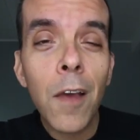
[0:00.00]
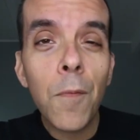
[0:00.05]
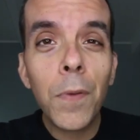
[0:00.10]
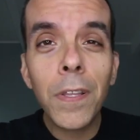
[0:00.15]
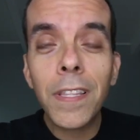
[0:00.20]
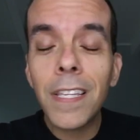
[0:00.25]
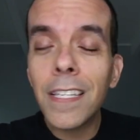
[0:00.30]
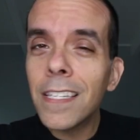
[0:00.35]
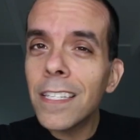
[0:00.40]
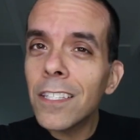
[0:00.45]

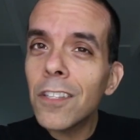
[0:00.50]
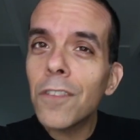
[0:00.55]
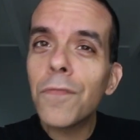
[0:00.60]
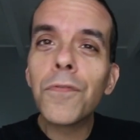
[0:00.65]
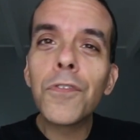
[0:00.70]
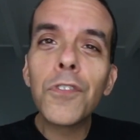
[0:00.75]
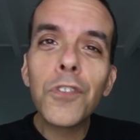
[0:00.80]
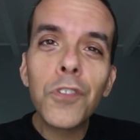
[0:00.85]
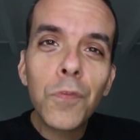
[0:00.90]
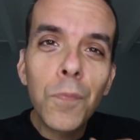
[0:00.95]
But this is the
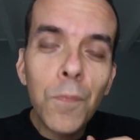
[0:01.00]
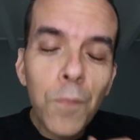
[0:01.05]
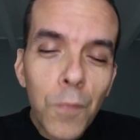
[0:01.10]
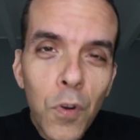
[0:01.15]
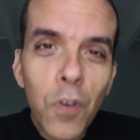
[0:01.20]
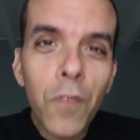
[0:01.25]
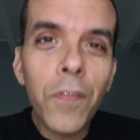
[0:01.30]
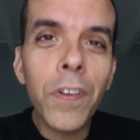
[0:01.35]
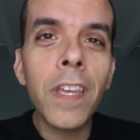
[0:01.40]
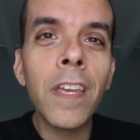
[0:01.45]
first
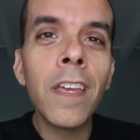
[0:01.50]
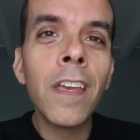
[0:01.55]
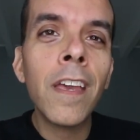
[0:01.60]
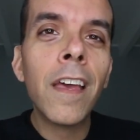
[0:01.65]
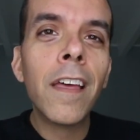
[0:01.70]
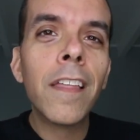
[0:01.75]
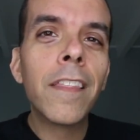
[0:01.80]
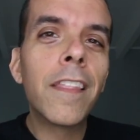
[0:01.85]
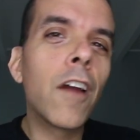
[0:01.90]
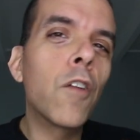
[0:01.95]
movie
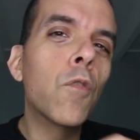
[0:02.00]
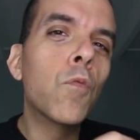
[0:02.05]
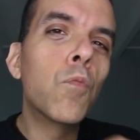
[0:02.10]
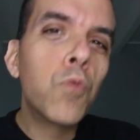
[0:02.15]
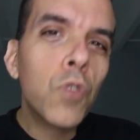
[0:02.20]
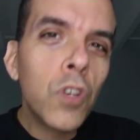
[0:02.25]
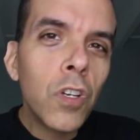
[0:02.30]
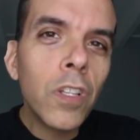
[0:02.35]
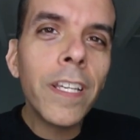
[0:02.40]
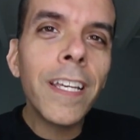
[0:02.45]
that
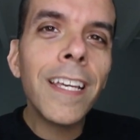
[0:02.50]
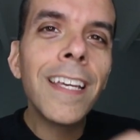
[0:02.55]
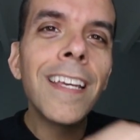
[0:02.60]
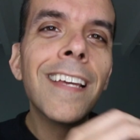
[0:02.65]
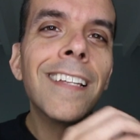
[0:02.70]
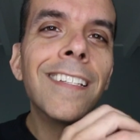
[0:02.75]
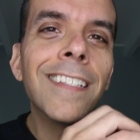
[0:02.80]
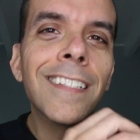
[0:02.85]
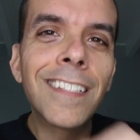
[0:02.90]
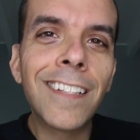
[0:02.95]

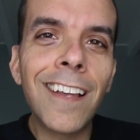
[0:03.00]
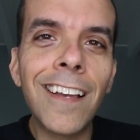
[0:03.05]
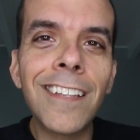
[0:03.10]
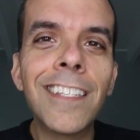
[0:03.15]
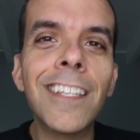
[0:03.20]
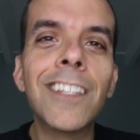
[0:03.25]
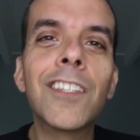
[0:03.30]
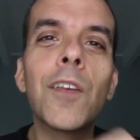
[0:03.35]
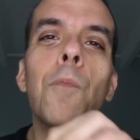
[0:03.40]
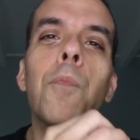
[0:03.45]
really
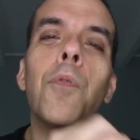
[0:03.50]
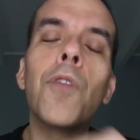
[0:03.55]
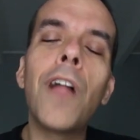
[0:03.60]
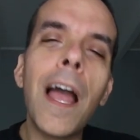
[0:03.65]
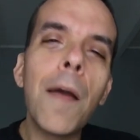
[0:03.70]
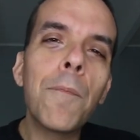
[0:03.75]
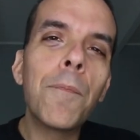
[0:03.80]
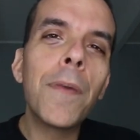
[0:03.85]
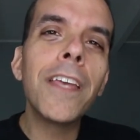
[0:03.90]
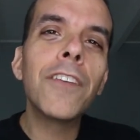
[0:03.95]
discusses
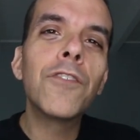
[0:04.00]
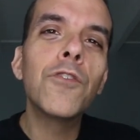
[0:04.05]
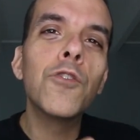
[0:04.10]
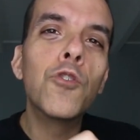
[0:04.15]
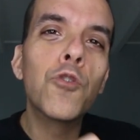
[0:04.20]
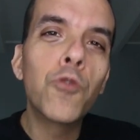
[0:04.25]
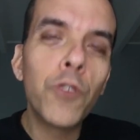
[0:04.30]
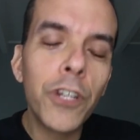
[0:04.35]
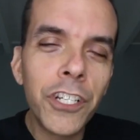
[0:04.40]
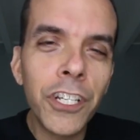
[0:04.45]
plant based
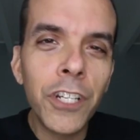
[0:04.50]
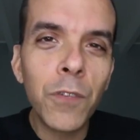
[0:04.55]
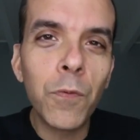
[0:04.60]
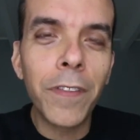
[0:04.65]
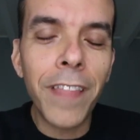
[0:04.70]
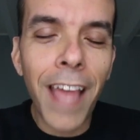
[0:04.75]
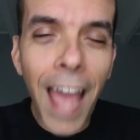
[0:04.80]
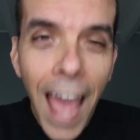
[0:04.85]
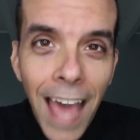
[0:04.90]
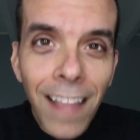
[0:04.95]
nutrition
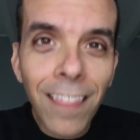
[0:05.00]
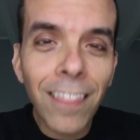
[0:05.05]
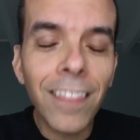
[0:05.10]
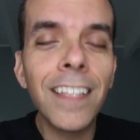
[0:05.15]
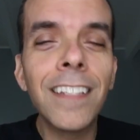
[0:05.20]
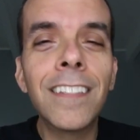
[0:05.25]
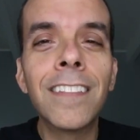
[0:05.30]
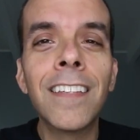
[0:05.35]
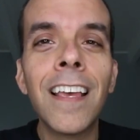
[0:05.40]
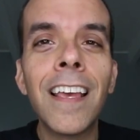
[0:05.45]
with
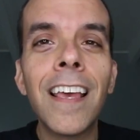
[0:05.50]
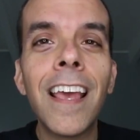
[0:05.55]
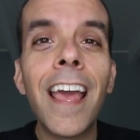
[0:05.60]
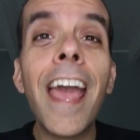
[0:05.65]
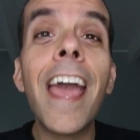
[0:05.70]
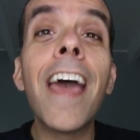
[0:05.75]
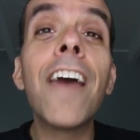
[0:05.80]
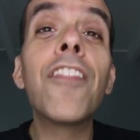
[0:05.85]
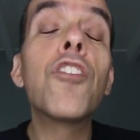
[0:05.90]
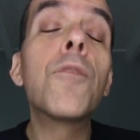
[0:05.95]
athletes
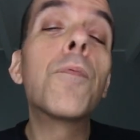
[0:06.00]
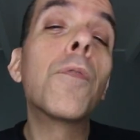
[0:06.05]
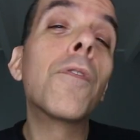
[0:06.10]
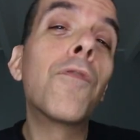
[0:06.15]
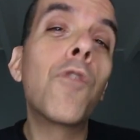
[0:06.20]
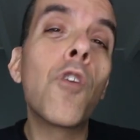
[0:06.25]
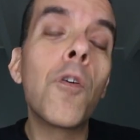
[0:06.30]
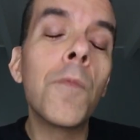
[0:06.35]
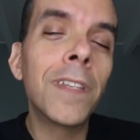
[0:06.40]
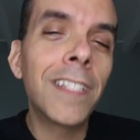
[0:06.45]
and their
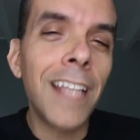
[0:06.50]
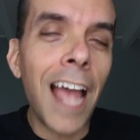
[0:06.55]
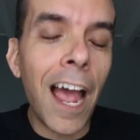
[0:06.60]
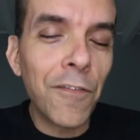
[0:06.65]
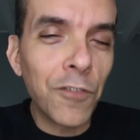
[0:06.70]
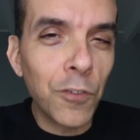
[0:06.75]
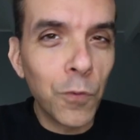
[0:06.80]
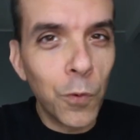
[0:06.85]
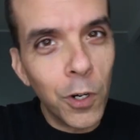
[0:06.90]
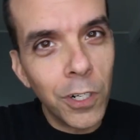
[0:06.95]
performance
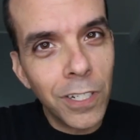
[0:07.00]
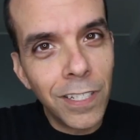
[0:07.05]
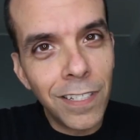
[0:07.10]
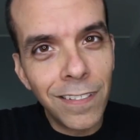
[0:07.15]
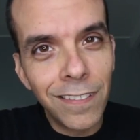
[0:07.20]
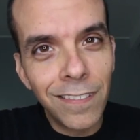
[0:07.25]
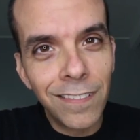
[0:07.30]
afterwards.